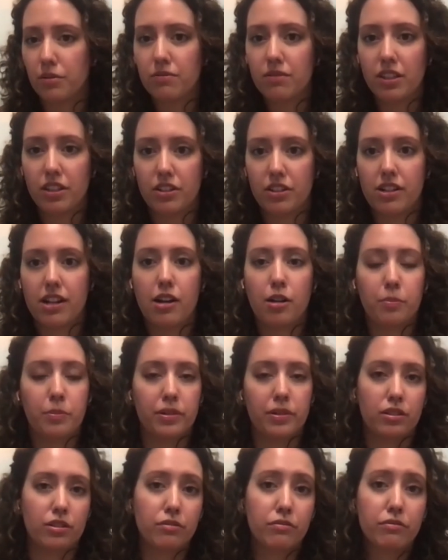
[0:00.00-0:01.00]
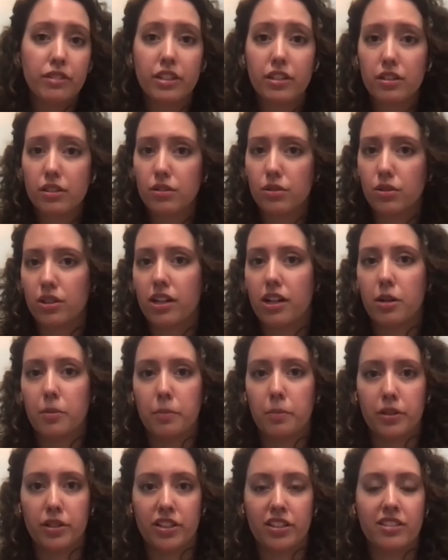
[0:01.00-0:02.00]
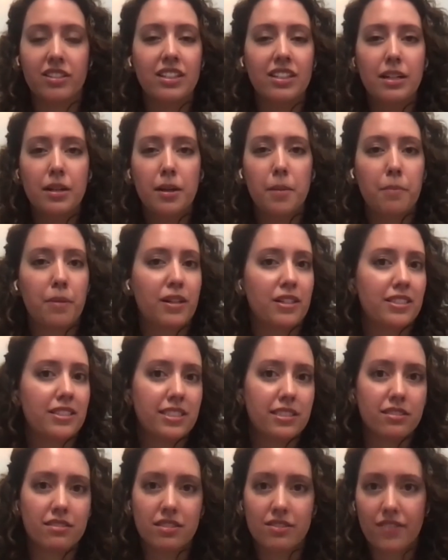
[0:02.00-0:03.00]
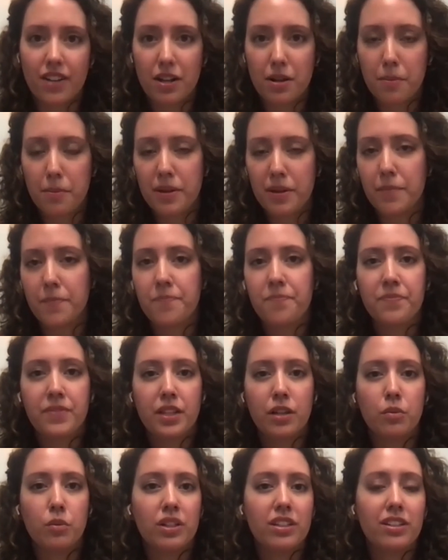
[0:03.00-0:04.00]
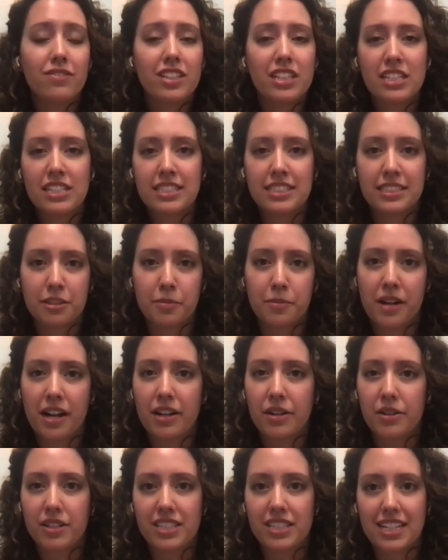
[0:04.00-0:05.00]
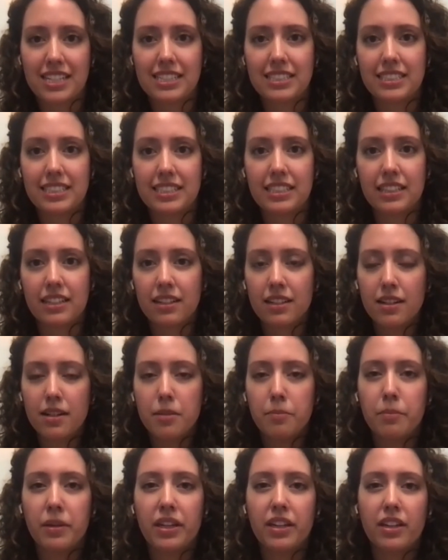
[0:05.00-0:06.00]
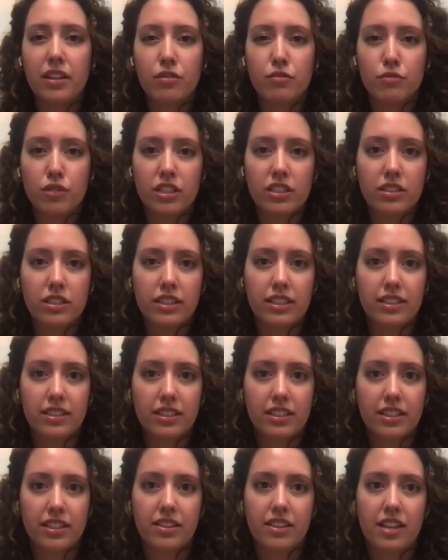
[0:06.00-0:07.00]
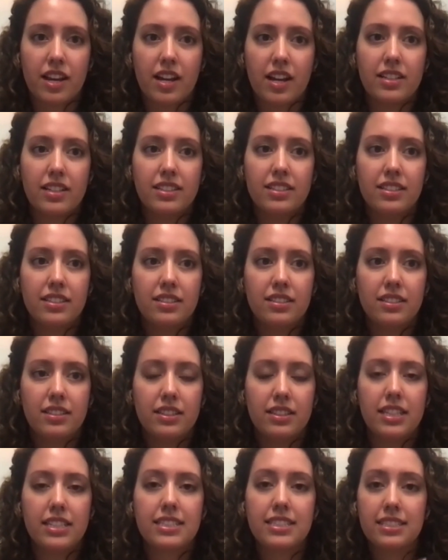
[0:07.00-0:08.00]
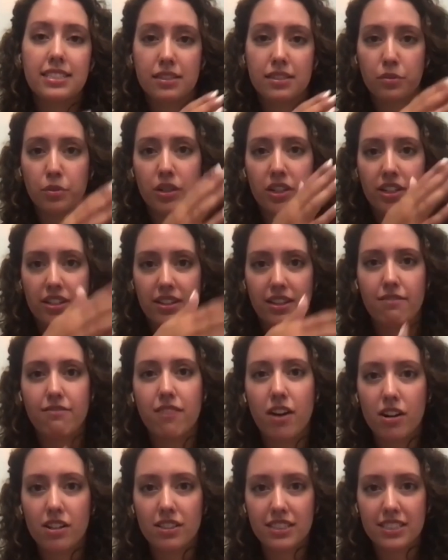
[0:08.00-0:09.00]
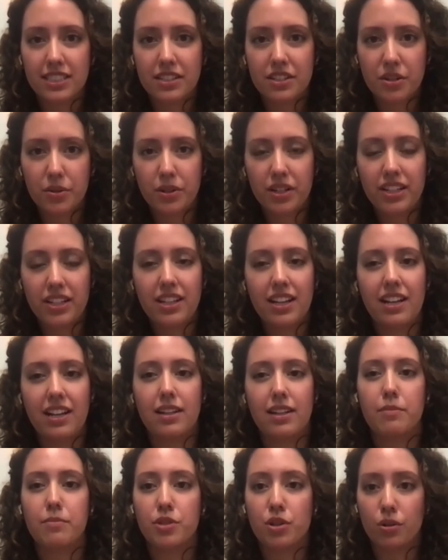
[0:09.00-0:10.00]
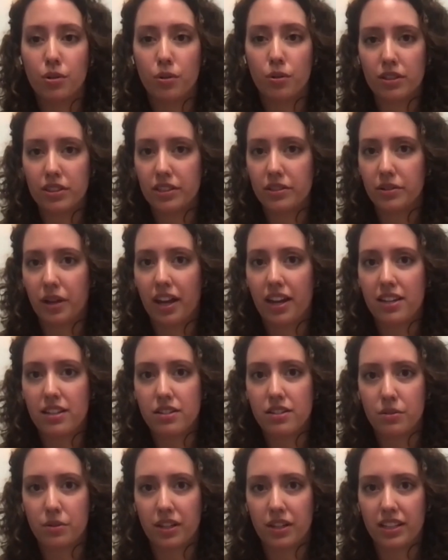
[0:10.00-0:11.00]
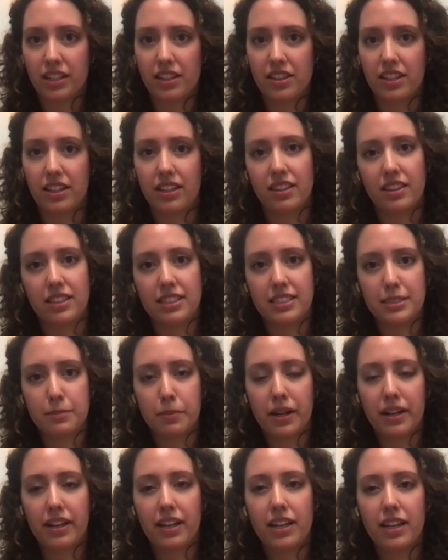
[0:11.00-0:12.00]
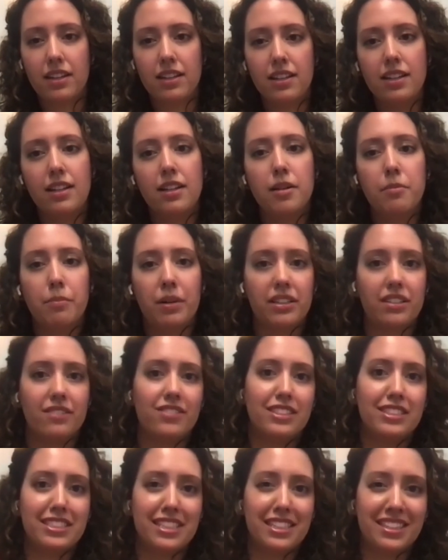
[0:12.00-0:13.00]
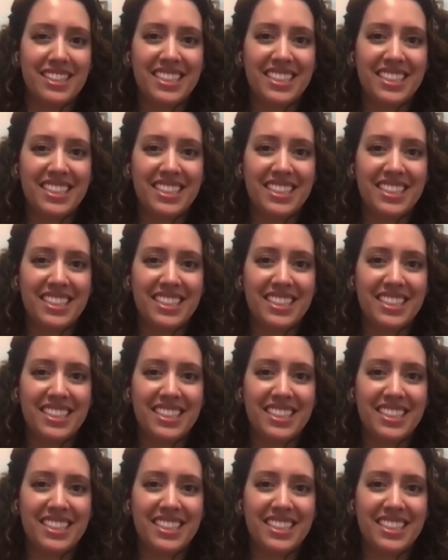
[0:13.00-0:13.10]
either help your career or help your personal development, whatever it is you're prioritizing, being really clear that this is the work that falls into it, and I'm totally okay doing anything in this bucket. But if it's in